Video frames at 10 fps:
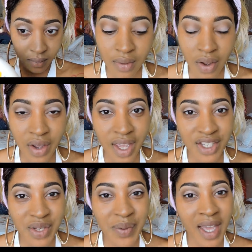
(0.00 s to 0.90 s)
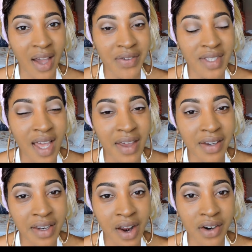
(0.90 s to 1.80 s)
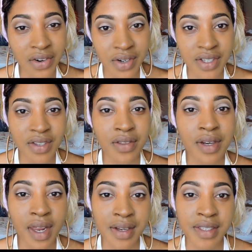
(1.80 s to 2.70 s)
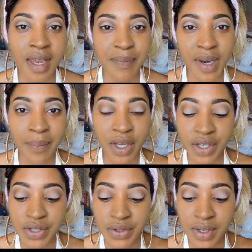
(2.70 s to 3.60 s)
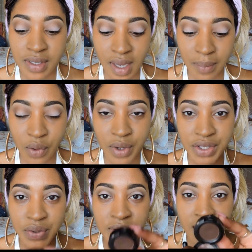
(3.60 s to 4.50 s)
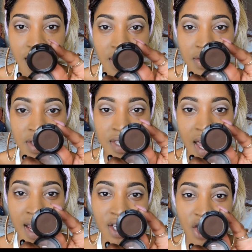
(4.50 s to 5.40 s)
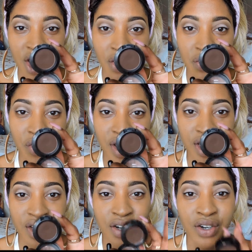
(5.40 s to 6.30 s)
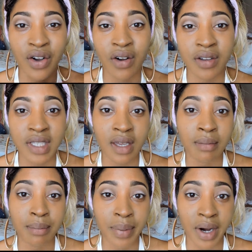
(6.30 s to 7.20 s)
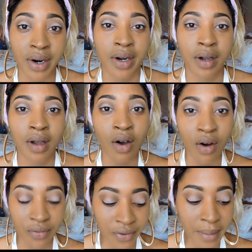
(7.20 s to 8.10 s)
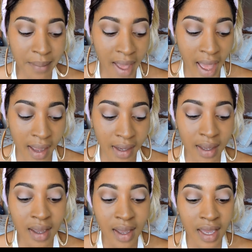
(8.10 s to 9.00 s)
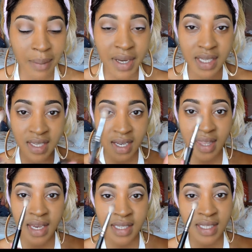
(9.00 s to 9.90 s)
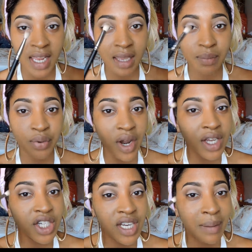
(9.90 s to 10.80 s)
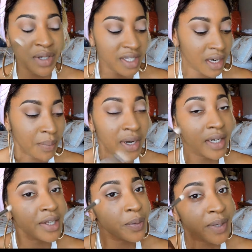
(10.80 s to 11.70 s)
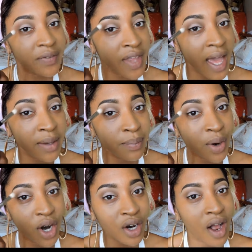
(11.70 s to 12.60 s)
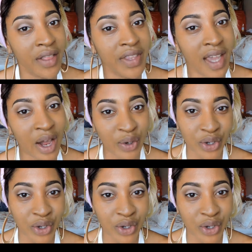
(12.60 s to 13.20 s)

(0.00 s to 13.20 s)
Okay, so we have saddle in our crease. So the next step that I'm going to do is I'm going to take this eyeshadow right here called Embark from MAC, and I'm going to take that same brush and I'm just going to put a little bit of that Embark on the outer